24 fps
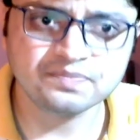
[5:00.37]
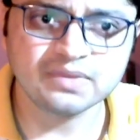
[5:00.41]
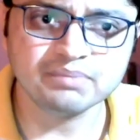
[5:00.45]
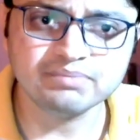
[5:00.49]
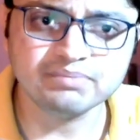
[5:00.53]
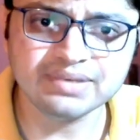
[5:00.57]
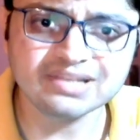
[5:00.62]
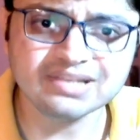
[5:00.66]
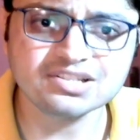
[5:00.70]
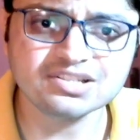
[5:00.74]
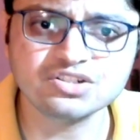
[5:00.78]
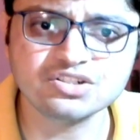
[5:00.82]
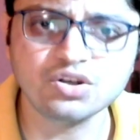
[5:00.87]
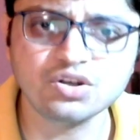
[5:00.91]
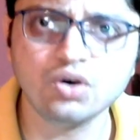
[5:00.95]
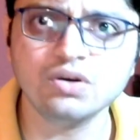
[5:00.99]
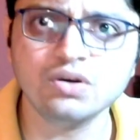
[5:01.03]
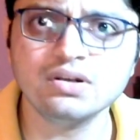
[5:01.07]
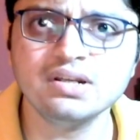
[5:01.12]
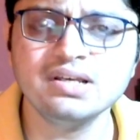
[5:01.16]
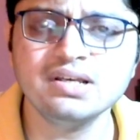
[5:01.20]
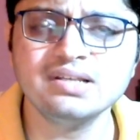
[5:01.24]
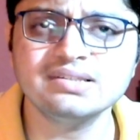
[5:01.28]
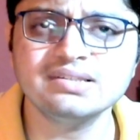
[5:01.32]
based
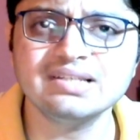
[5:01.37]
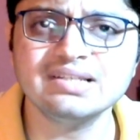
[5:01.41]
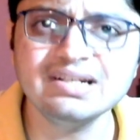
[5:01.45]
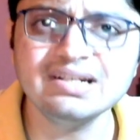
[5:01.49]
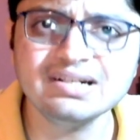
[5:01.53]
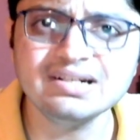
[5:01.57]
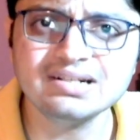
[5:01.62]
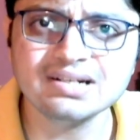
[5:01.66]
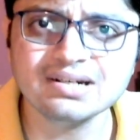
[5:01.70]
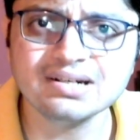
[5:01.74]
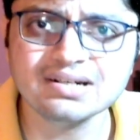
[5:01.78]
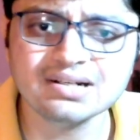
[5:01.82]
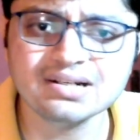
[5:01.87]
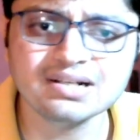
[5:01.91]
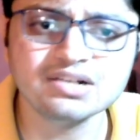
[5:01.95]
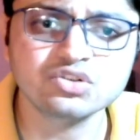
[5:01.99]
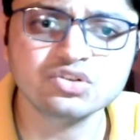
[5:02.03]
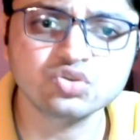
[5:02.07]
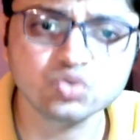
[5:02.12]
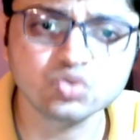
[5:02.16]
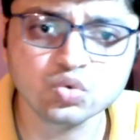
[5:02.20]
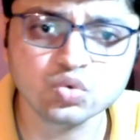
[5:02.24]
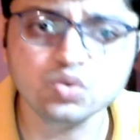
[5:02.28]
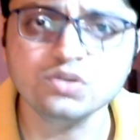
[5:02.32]
on the internal
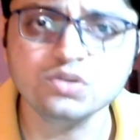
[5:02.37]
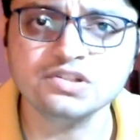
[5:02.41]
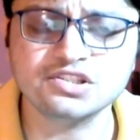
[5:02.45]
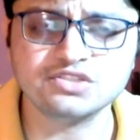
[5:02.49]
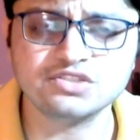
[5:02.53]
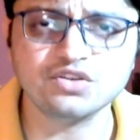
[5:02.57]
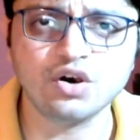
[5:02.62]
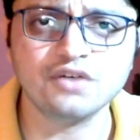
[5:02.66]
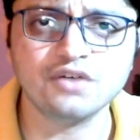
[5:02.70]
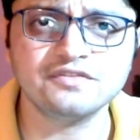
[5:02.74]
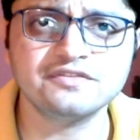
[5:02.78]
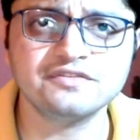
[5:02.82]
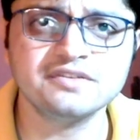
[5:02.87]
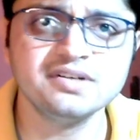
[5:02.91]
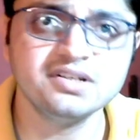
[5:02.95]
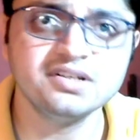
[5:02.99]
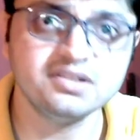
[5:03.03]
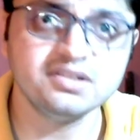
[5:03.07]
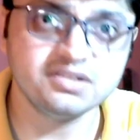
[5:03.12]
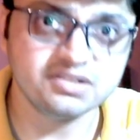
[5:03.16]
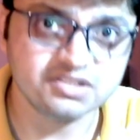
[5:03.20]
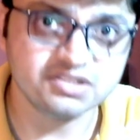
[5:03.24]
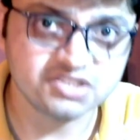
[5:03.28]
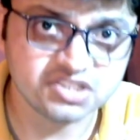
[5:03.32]
rules of
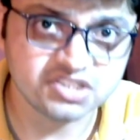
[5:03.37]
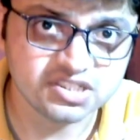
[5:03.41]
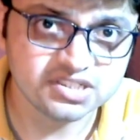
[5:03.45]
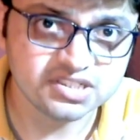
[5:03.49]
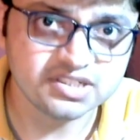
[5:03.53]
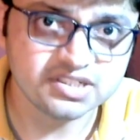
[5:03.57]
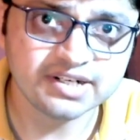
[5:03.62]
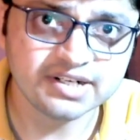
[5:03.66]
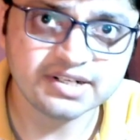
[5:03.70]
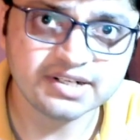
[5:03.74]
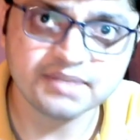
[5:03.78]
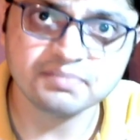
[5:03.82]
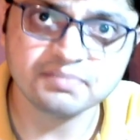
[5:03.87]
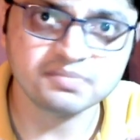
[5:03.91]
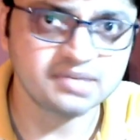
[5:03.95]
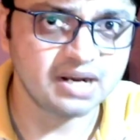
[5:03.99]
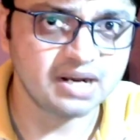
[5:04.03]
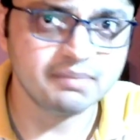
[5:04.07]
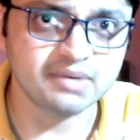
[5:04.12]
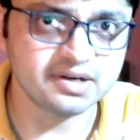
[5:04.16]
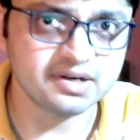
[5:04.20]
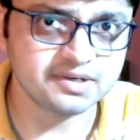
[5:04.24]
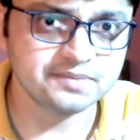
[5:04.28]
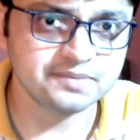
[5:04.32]
generative
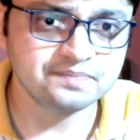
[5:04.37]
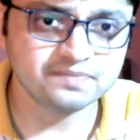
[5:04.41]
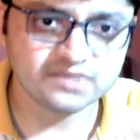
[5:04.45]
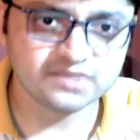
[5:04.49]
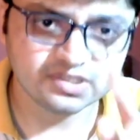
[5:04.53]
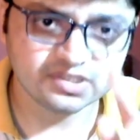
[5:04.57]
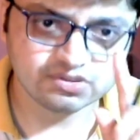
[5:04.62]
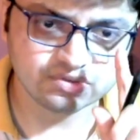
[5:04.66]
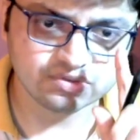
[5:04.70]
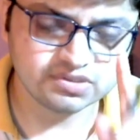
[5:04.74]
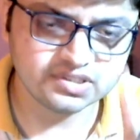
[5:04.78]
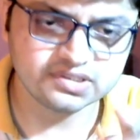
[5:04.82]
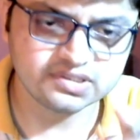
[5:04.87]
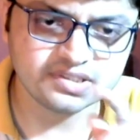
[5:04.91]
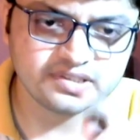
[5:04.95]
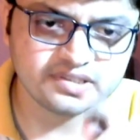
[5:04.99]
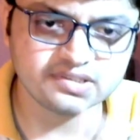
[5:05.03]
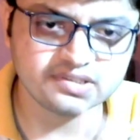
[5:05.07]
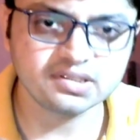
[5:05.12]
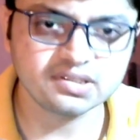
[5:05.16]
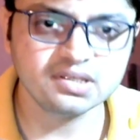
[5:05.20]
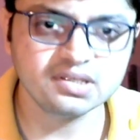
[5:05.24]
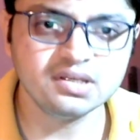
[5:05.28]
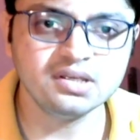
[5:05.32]
grammar. So this
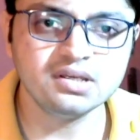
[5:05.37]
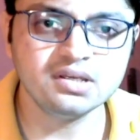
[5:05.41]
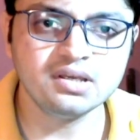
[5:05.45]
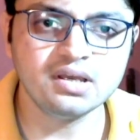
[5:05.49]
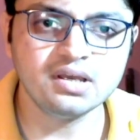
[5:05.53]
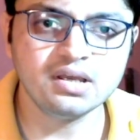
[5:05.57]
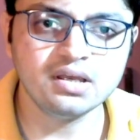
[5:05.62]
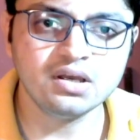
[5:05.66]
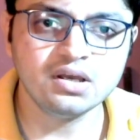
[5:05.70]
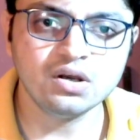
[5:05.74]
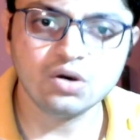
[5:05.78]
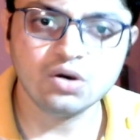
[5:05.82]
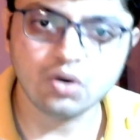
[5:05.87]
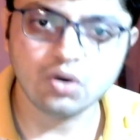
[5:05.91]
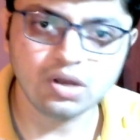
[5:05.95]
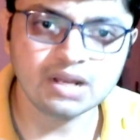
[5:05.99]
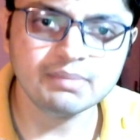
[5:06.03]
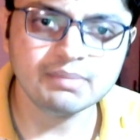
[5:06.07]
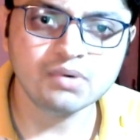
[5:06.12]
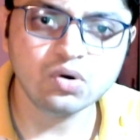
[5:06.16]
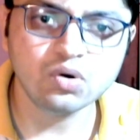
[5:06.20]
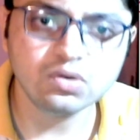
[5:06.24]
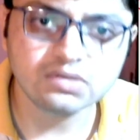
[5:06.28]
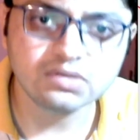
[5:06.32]
is all
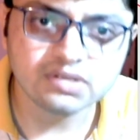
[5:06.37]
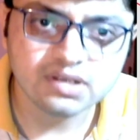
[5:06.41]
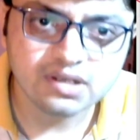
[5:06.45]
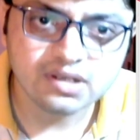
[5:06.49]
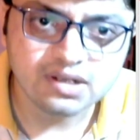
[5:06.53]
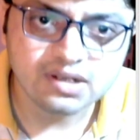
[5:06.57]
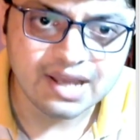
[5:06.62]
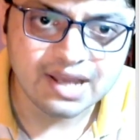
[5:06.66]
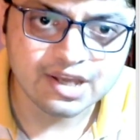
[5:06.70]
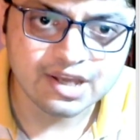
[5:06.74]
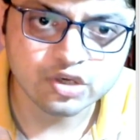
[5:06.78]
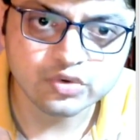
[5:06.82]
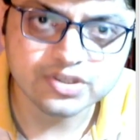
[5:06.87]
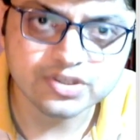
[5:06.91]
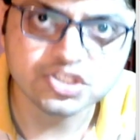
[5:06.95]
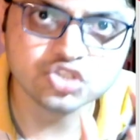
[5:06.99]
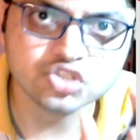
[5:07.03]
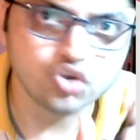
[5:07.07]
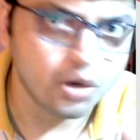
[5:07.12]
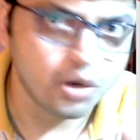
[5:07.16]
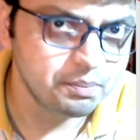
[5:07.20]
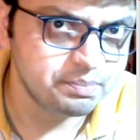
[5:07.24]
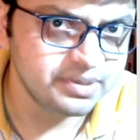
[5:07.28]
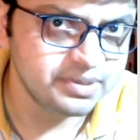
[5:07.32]
about
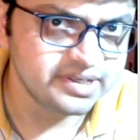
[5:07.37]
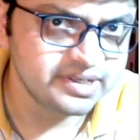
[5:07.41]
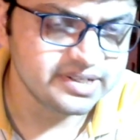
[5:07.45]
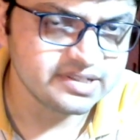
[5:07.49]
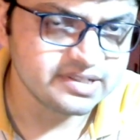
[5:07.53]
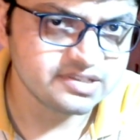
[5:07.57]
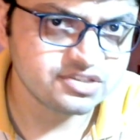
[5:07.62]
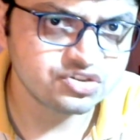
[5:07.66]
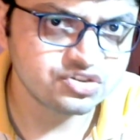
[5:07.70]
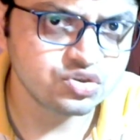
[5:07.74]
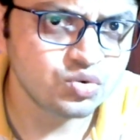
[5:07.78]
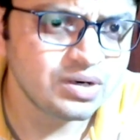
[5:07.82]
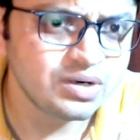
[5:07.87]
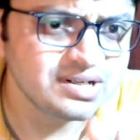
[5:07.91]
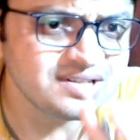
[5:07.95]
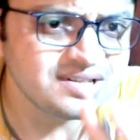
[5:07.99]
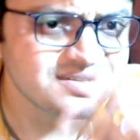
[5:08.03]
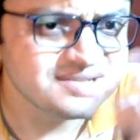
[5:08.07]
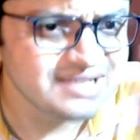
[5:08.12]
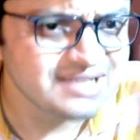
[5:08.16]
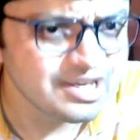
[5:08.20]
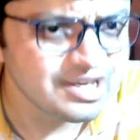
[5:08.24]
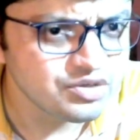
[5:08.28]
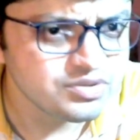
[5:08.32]
language competence. So what
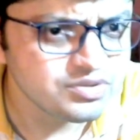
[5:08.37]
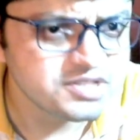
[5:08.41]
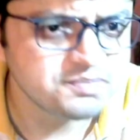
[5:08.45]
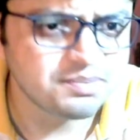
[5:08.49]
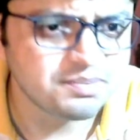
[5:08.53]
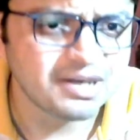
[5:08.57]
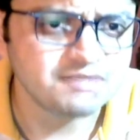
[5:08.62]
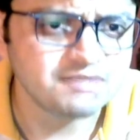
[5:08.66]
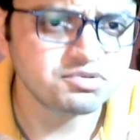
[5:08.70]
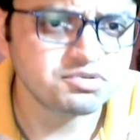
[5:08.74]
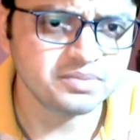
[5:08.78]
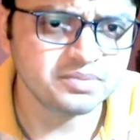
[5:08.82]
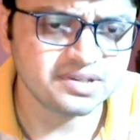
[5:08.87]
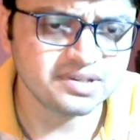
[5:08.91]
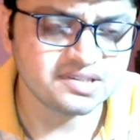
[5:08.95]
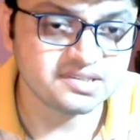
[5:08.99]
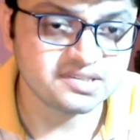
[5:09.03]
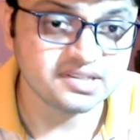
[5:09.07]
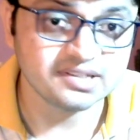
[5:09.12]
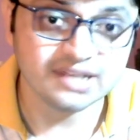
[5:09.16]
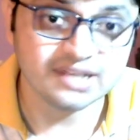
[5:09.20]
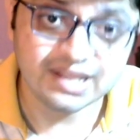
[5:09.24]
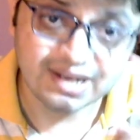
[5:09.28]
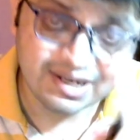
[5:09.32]
is language
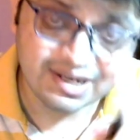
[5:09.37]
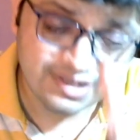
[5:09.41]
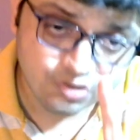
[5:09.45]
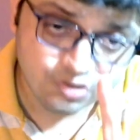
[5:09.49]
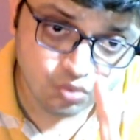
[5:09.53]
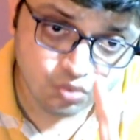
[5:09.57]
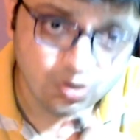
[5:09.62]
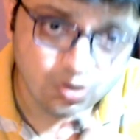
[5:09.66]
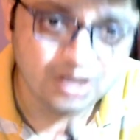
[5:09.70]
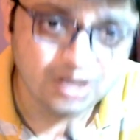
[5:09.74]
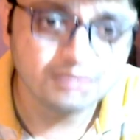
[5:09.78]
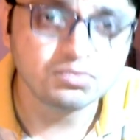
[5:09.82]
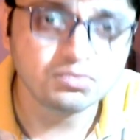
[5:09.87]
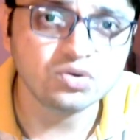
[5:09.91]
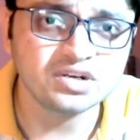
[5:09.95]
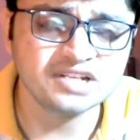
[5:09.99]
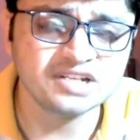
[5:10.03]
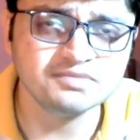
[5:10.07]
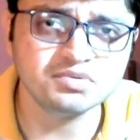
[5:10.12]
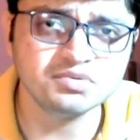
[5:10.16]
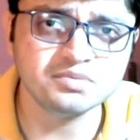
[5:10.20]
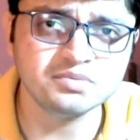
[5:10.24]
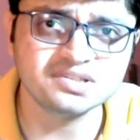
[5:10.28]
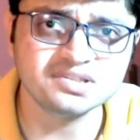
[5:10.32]
performance in? And one more
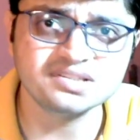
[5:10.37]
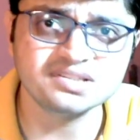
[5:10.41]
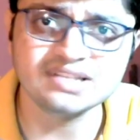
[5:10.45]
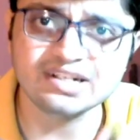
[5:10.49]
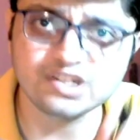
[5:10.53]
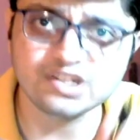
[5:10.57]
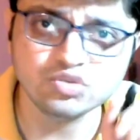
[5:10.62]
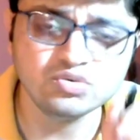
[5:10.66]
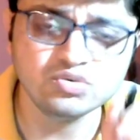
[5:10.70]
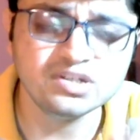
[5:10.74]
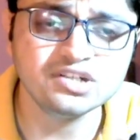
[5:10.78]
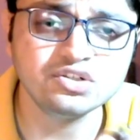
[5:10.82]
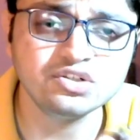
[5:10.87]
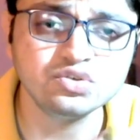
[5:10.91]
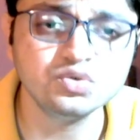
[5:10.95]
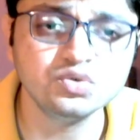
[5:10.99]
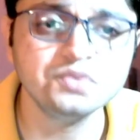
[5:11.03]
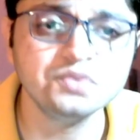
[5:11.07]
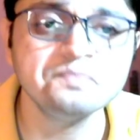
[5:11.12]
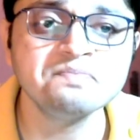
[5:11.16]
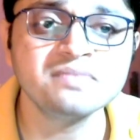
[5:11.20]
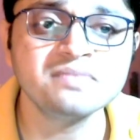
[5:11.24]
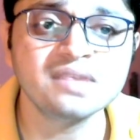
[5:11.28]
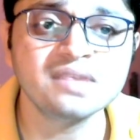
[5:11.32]
information that you need to